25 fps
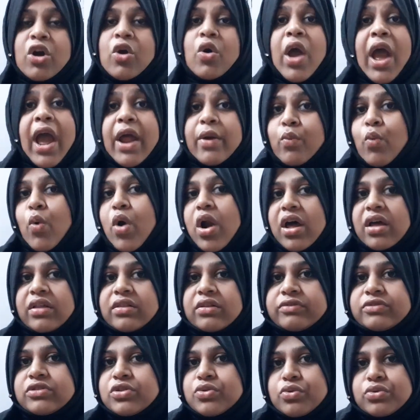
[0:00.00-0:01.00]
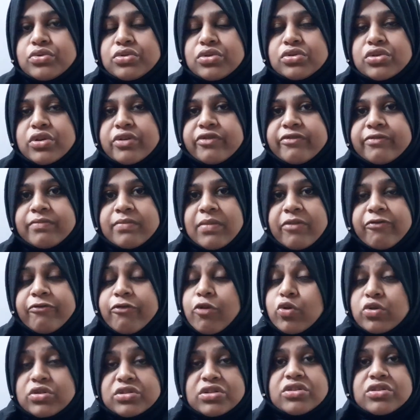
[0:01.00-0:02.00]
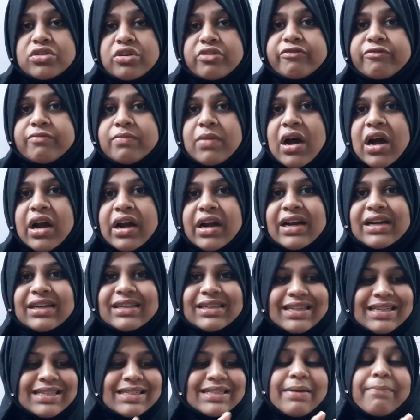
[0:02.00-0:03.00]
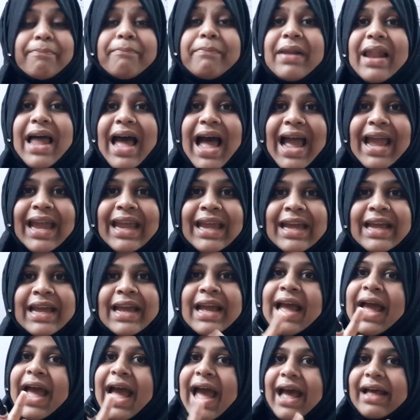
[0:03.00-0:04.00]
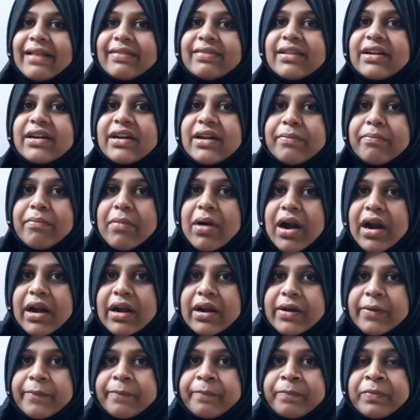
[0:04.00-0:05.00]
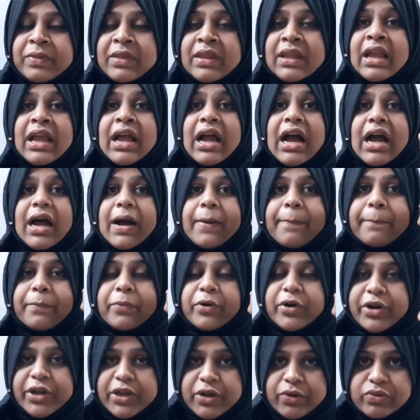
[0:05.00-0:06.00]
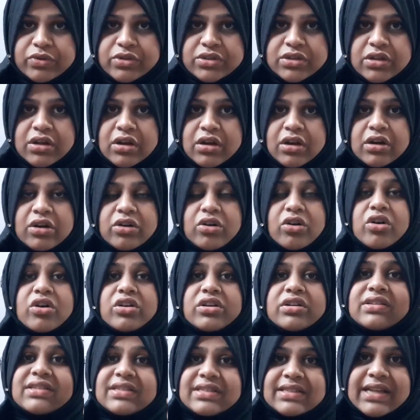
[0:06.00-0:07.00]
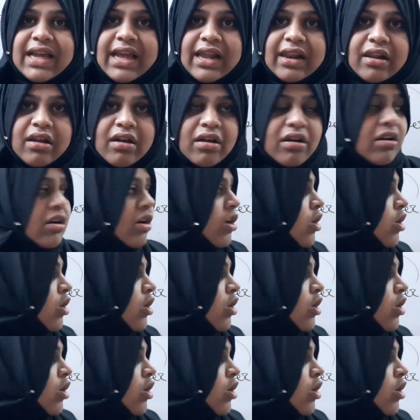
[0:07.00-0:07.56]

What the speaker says: And what are the forces of market? The supply and the demand. A producer or a seller